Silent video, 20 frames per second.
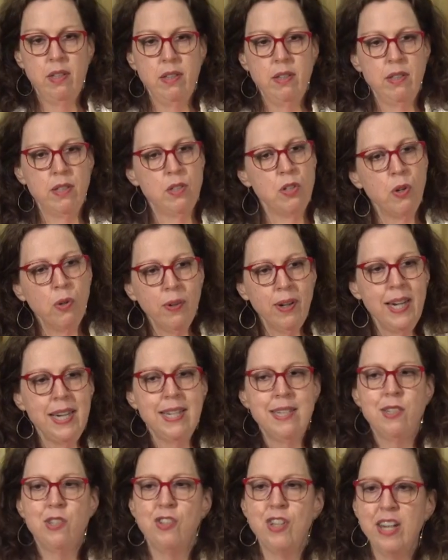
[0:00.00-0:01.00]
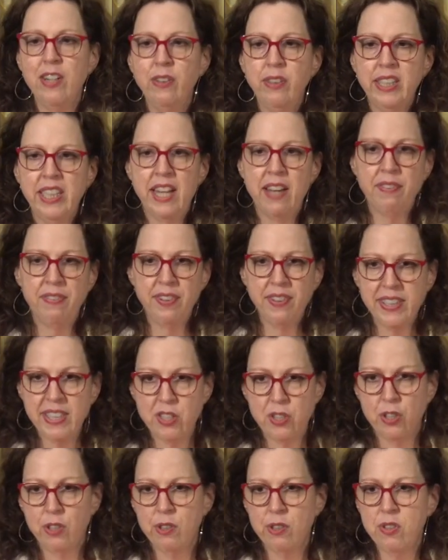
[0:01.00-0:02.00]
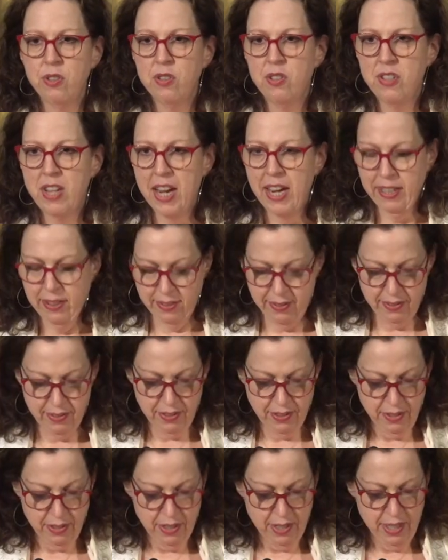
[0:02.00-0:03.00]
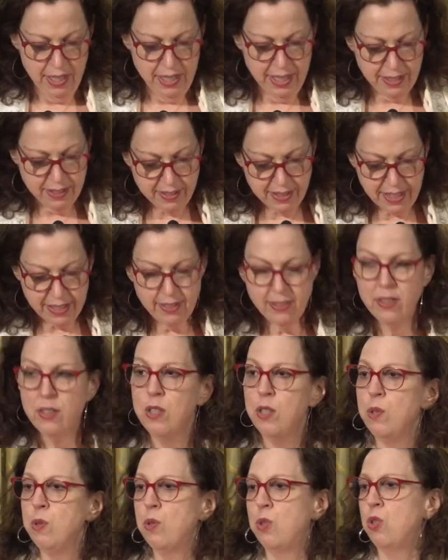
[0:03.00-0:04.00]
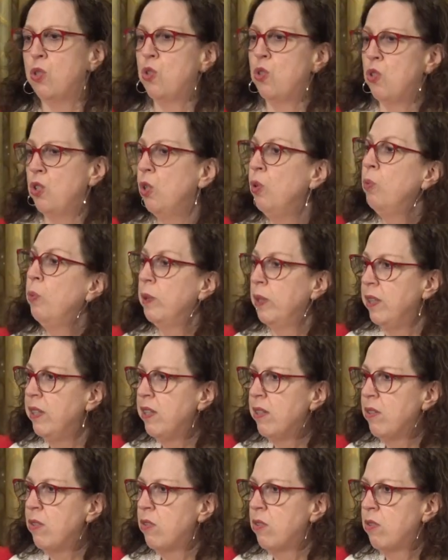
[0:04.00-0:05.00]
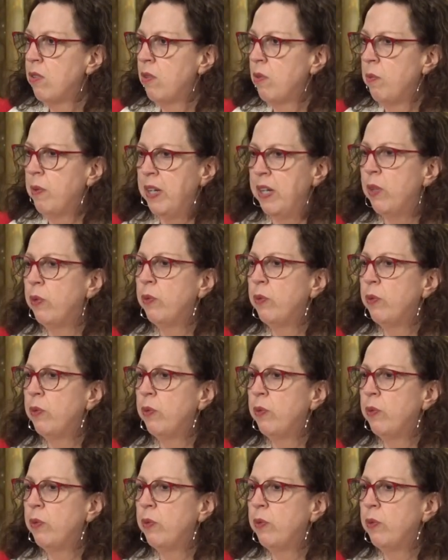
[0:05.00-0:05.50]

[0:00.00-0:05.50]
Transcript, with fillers: The Torah is generally a very terse text. It doesn't use two words when it